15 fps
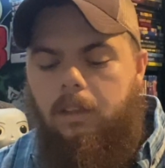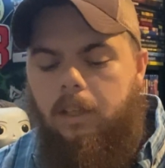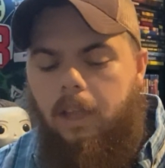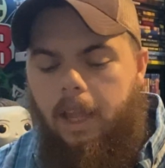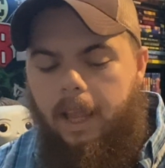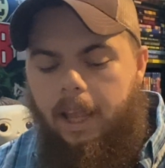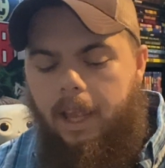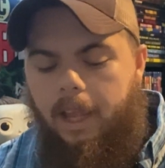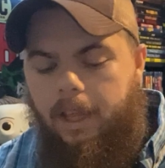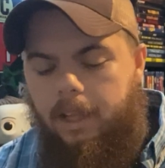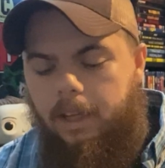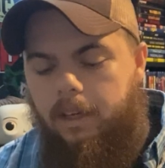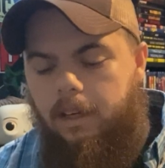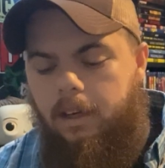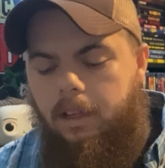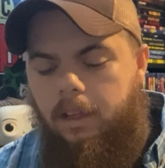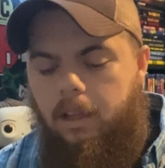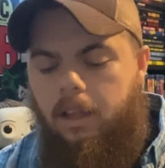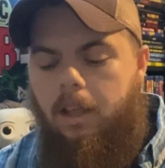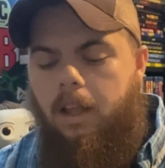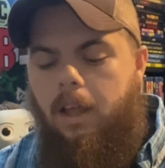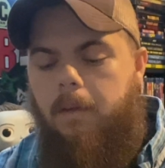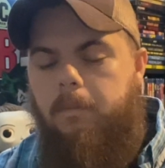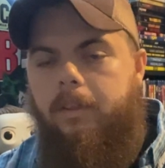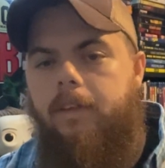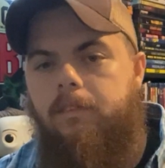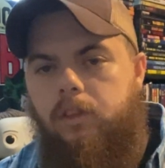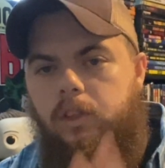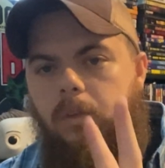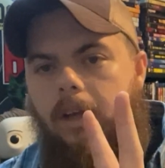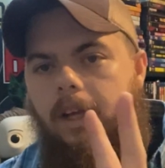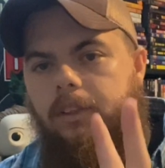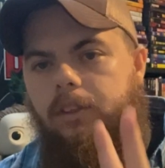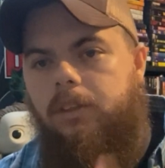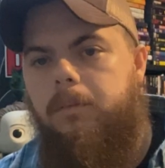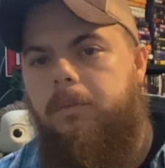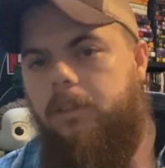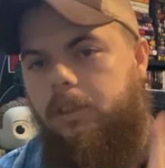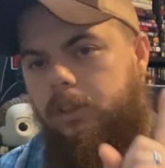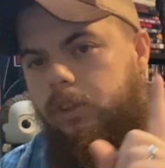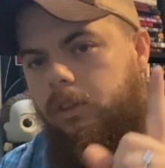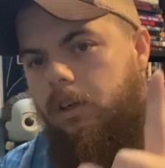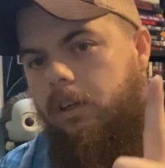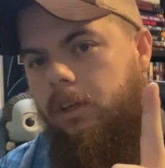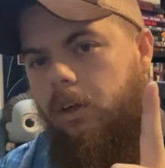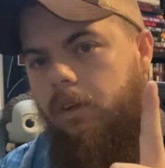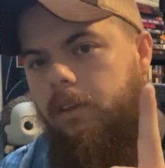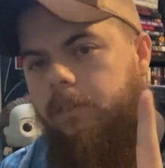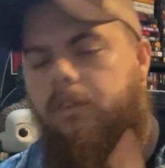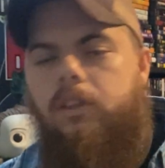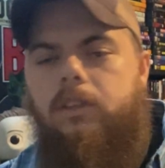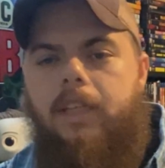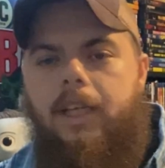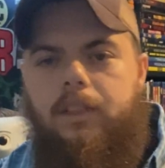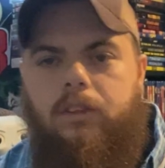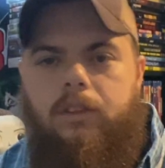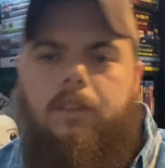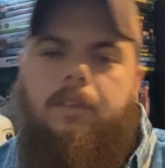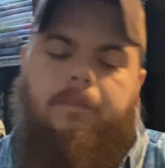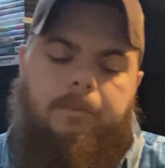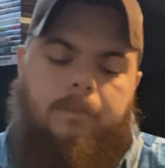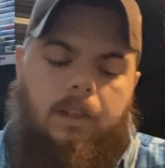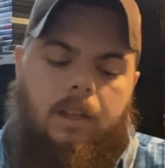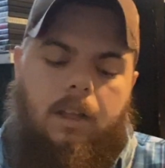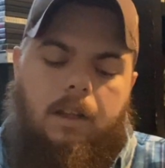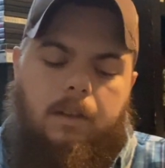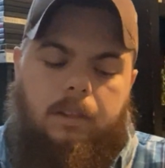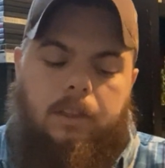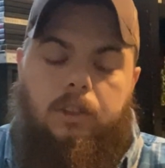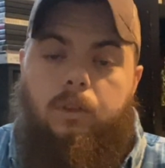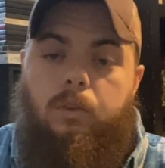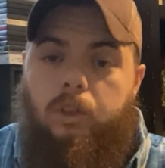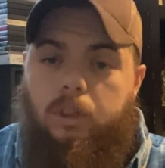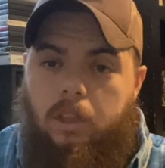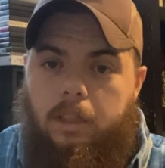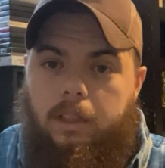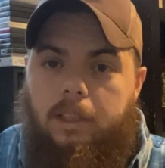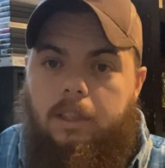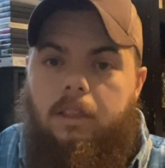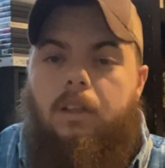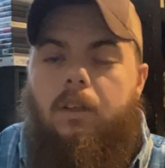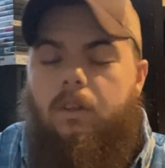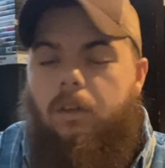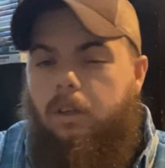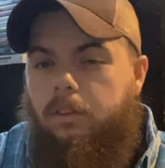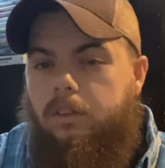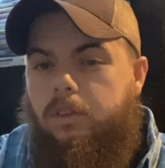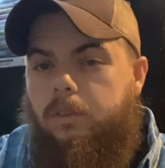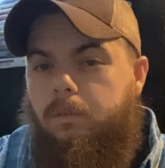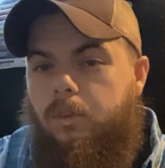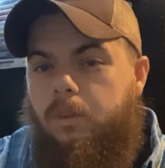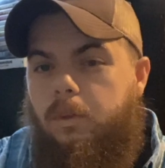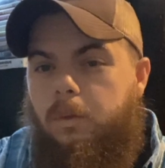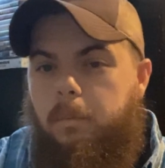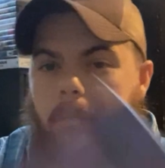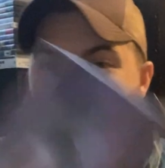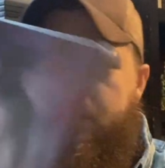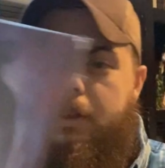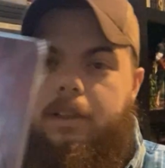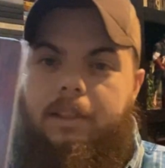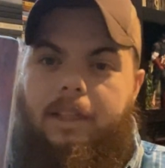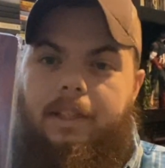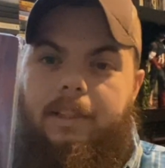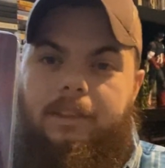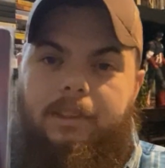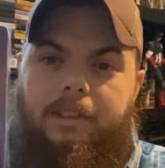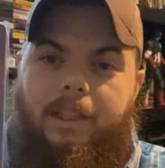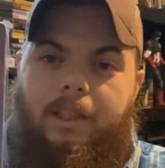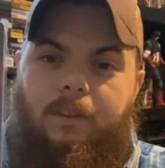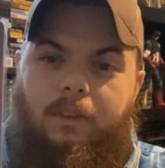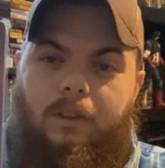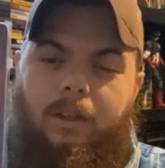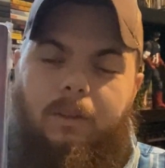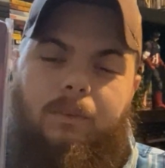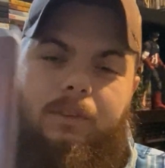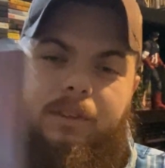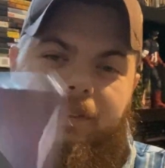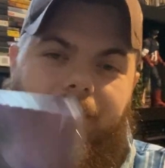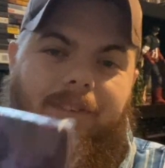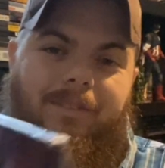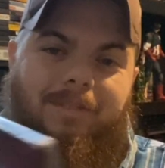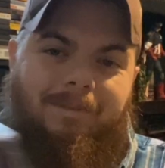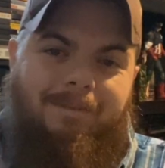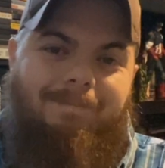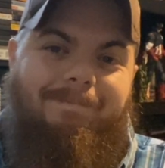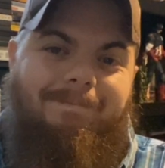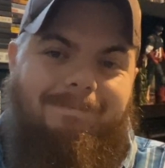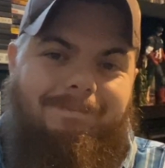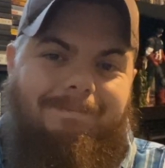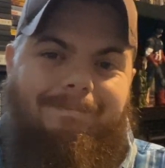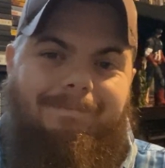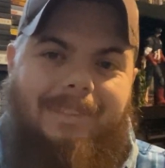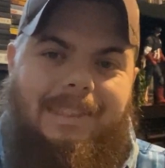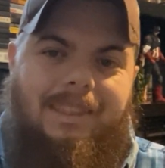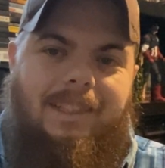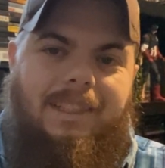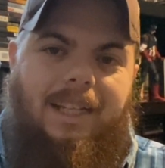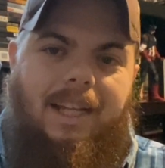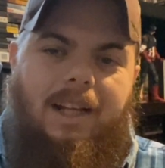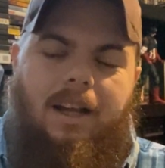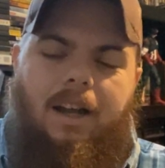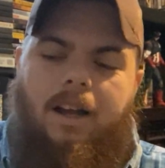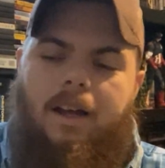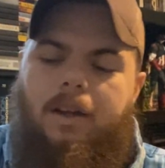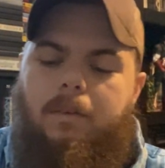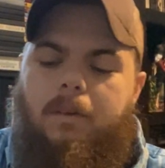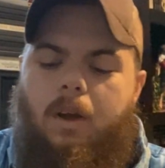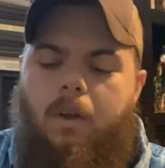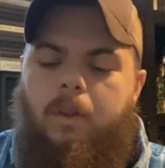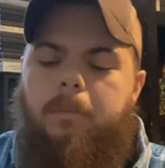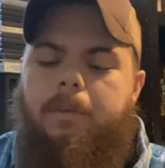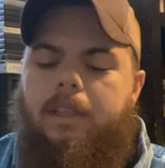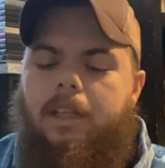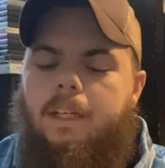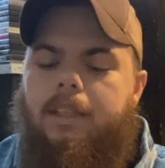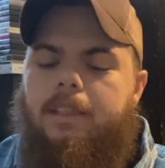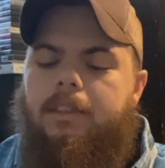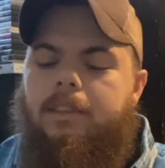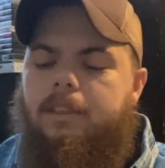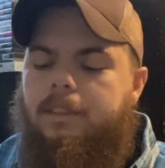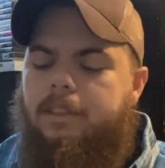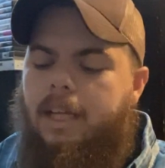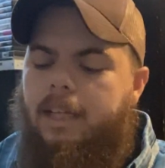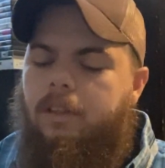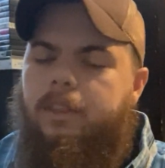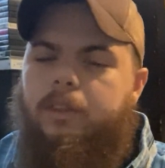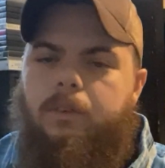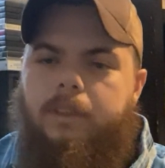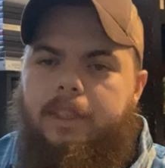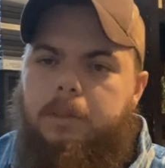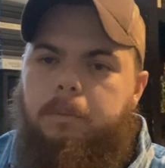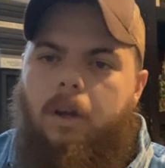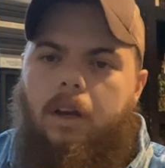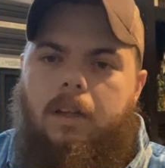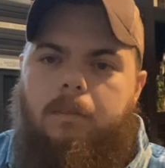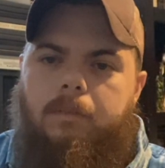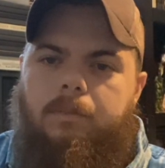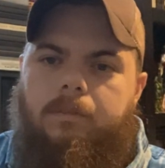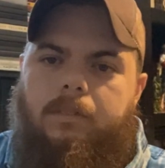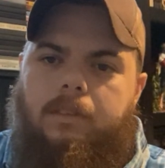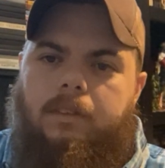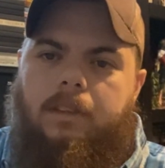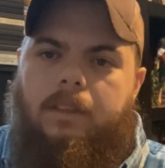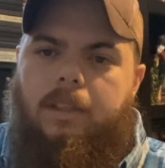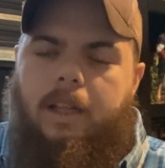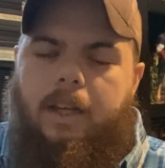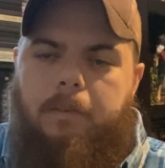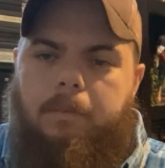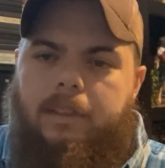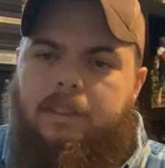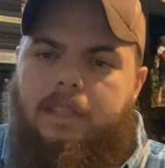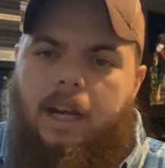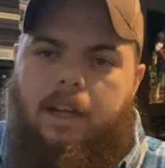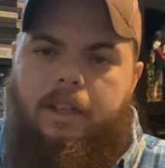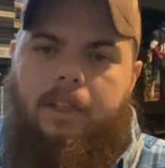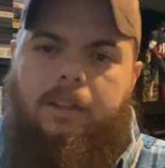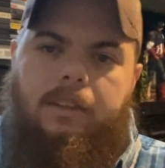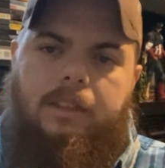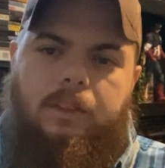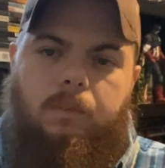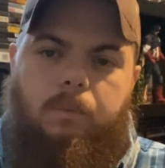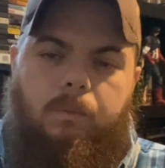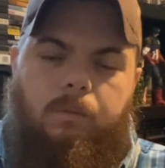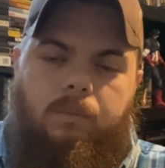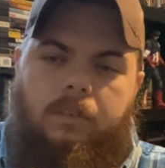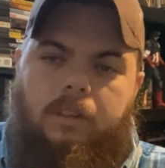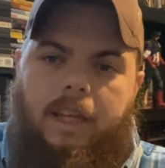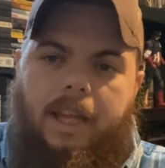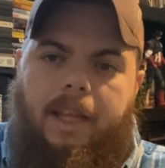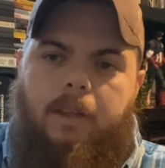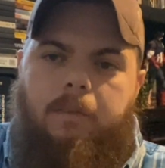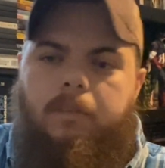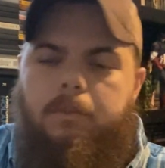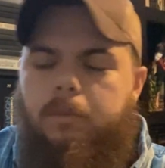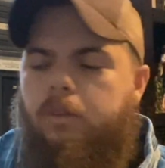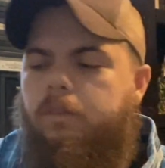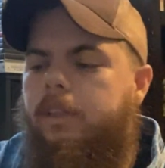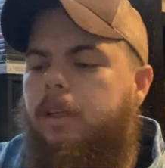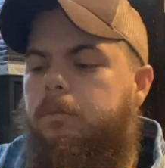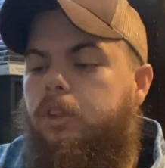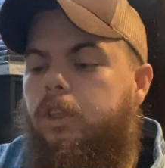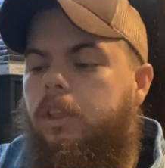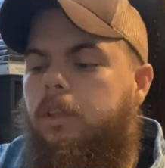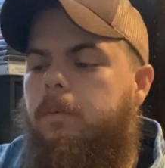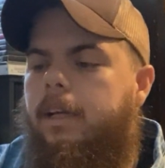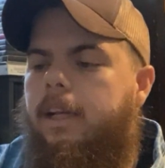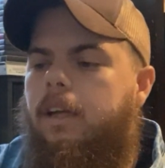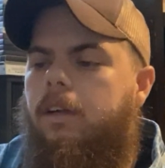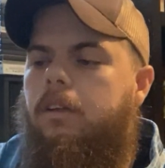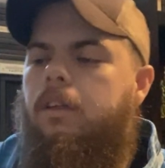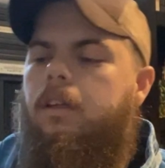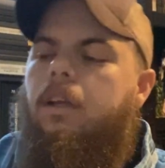And I'm gonna give you two answers because you already know the first answer, because you slung it across the room, and that is Killer Goats. Yeah, only because I know this one gets brought up. Everybody's tired of hearing this name of movie, I'm sure by now.